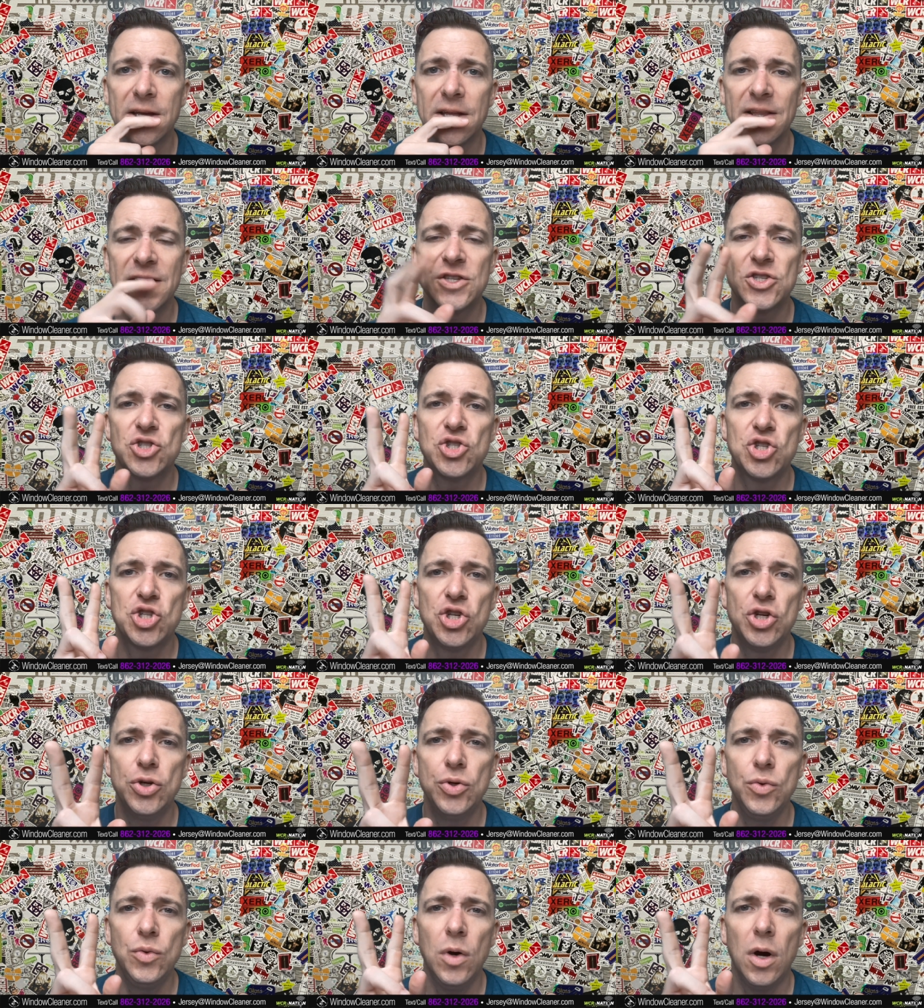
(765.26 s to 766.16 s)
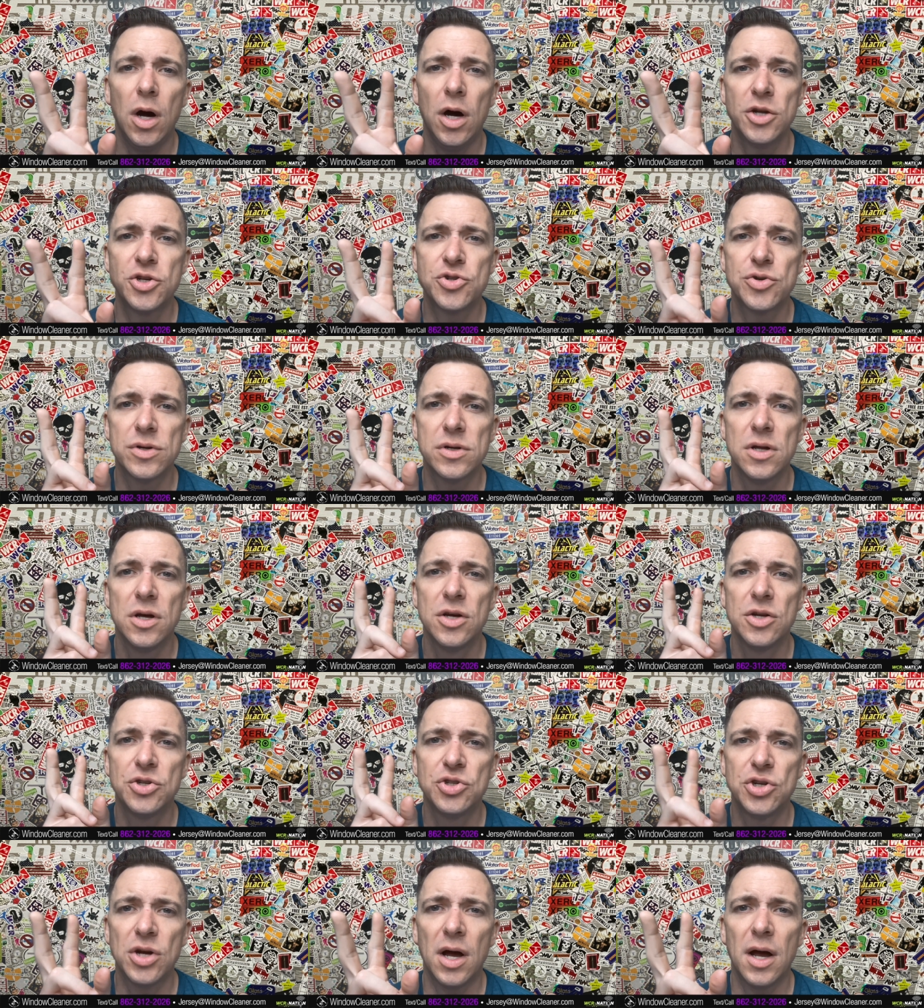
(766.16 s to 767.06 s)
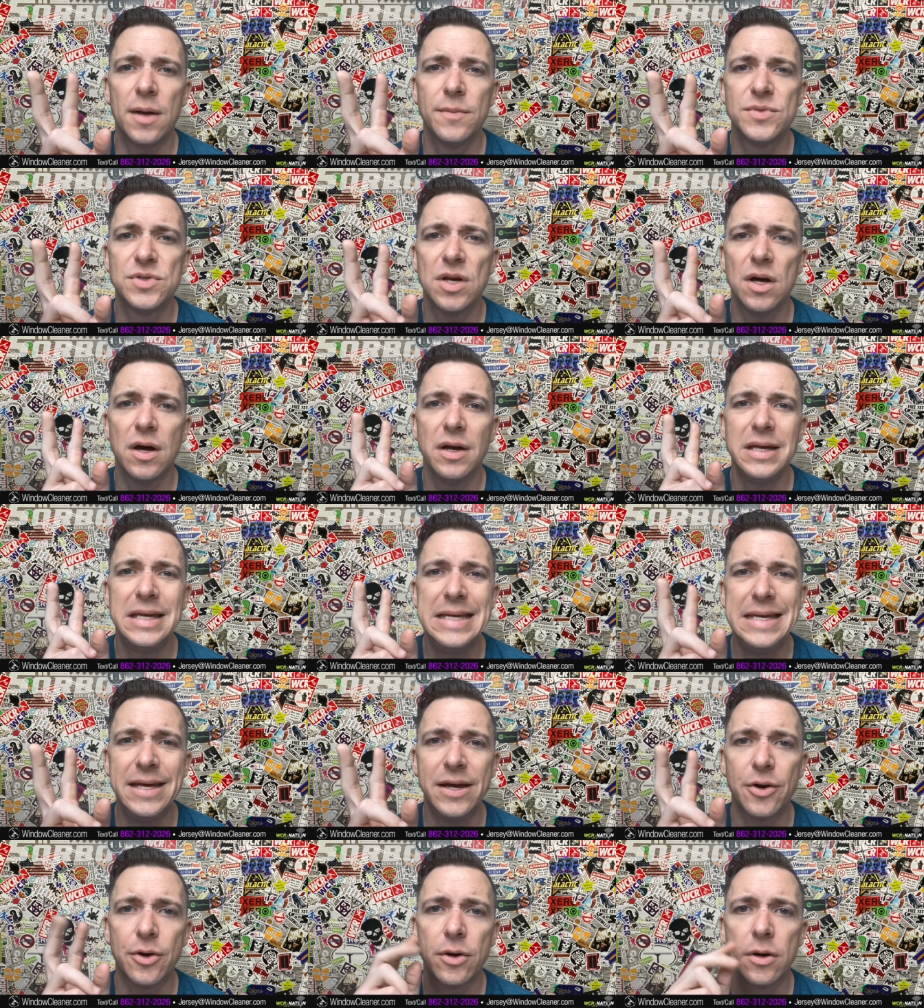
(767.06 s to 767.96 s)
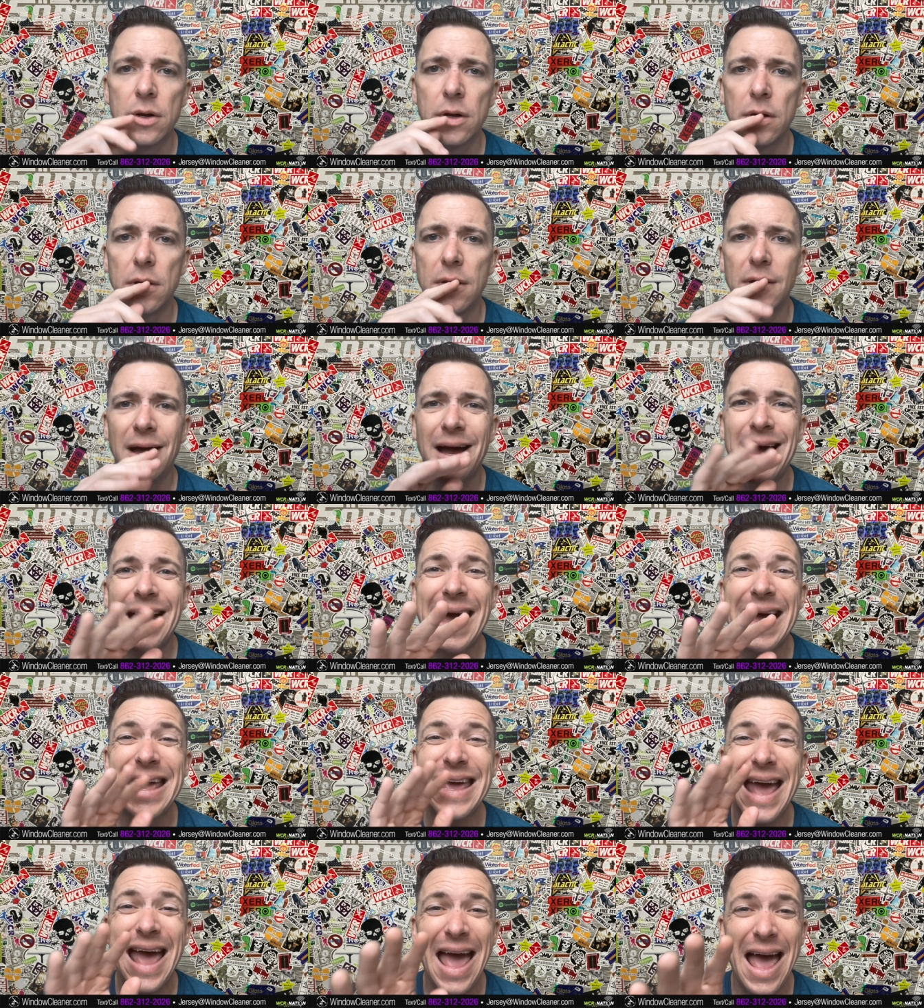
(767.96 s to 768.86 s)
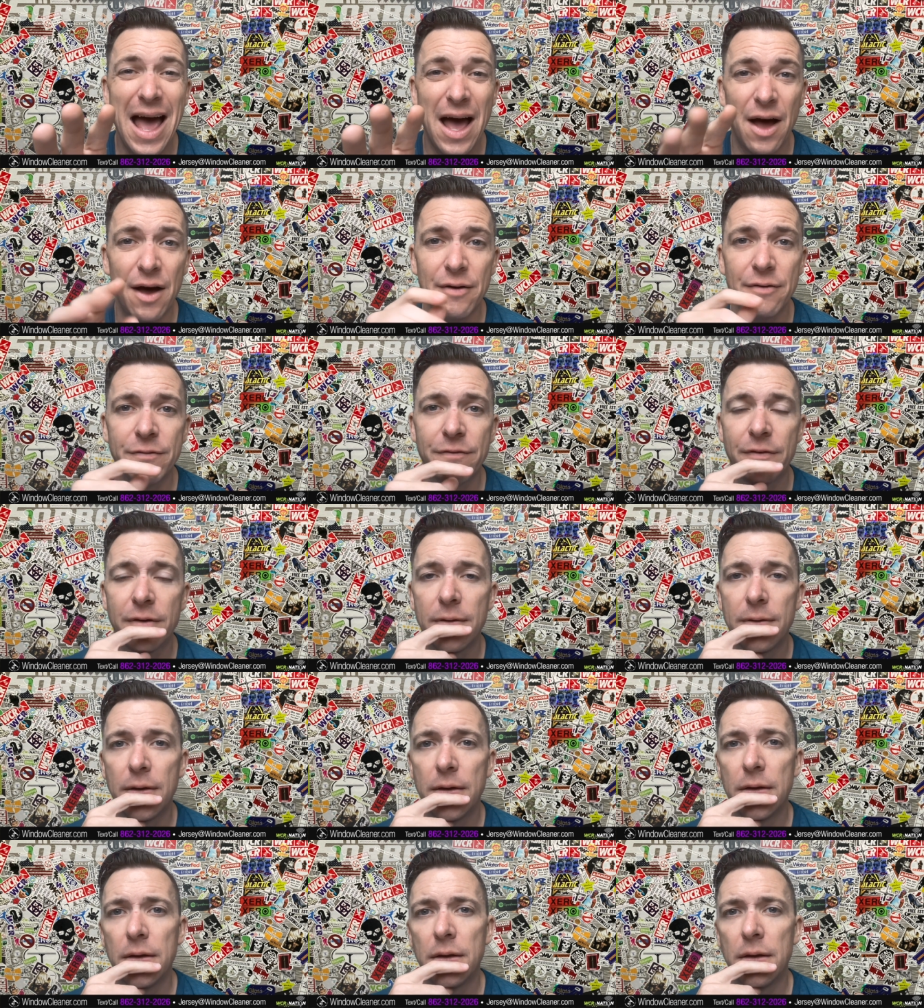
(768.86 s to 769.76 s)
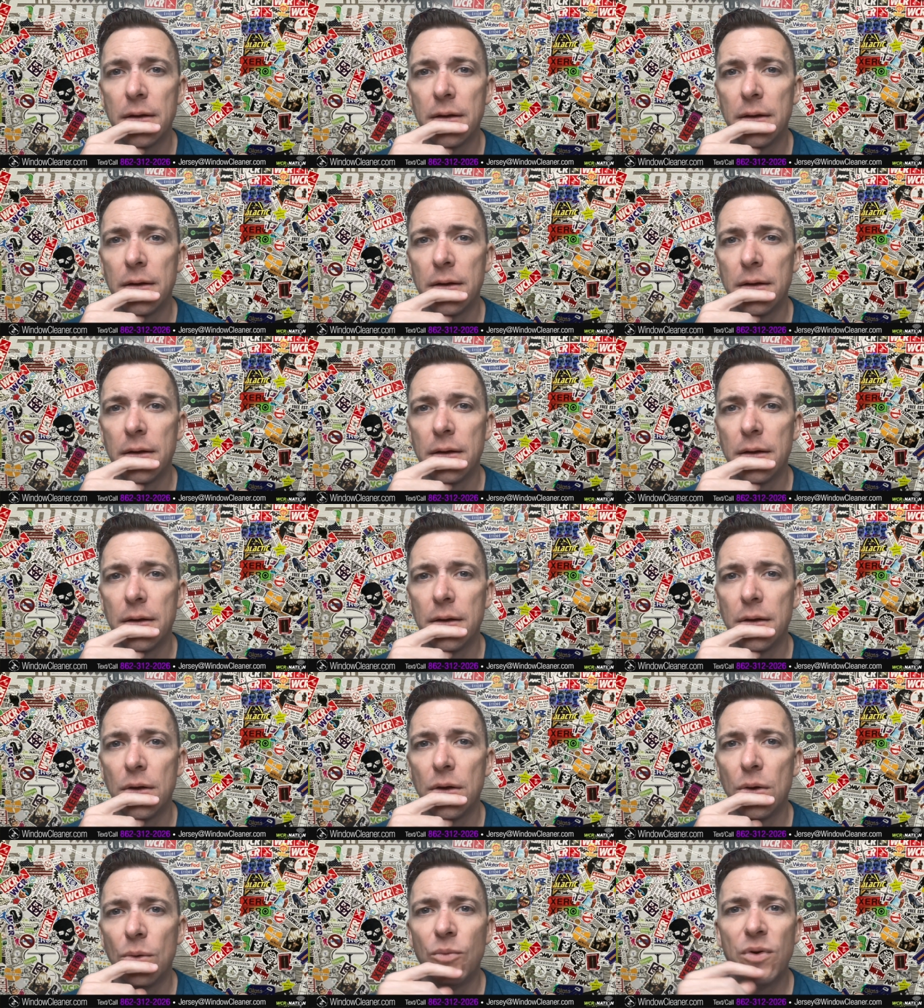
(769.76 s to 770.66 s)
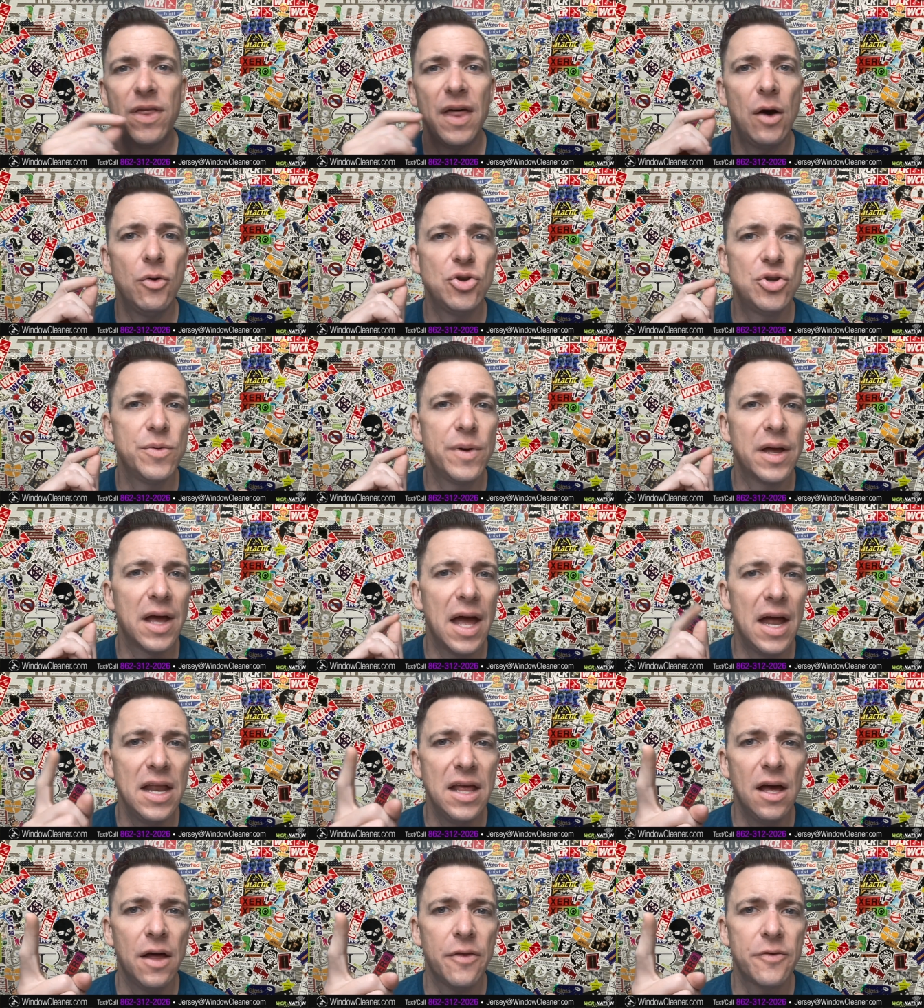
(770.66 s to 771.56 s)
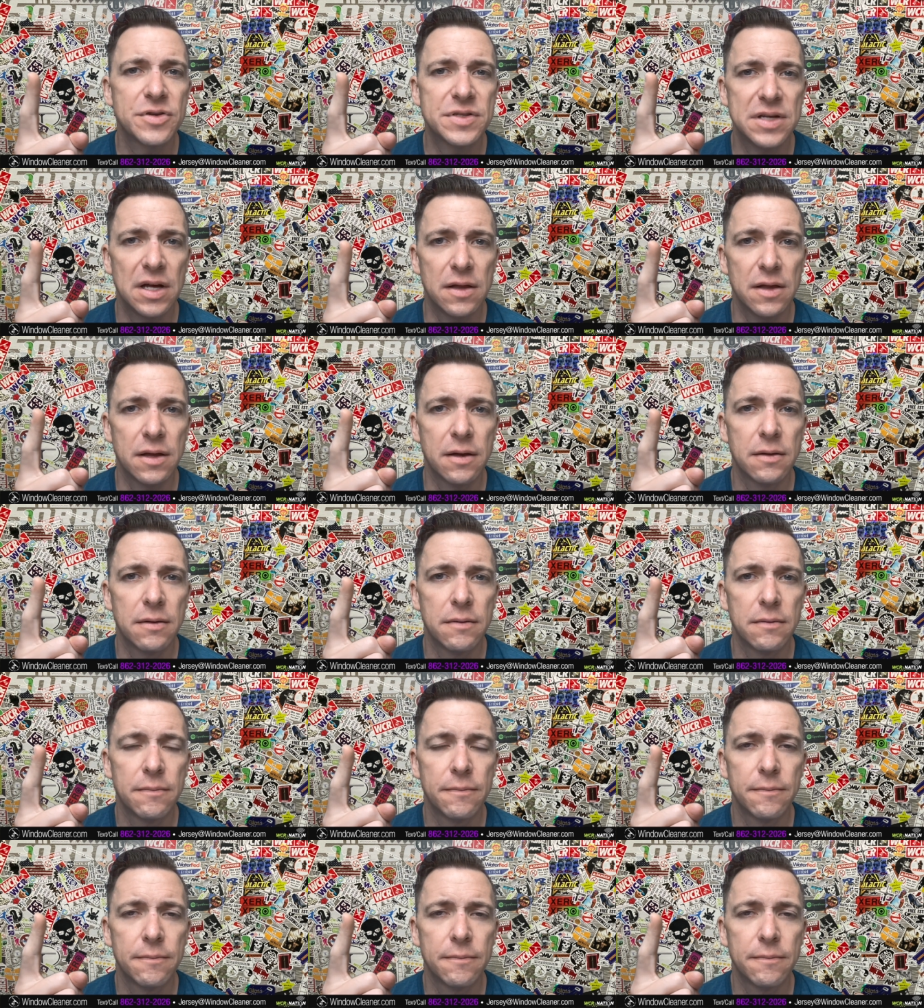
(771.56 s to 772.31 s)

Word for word: that's 200 jobs a year I have without doing any other selling,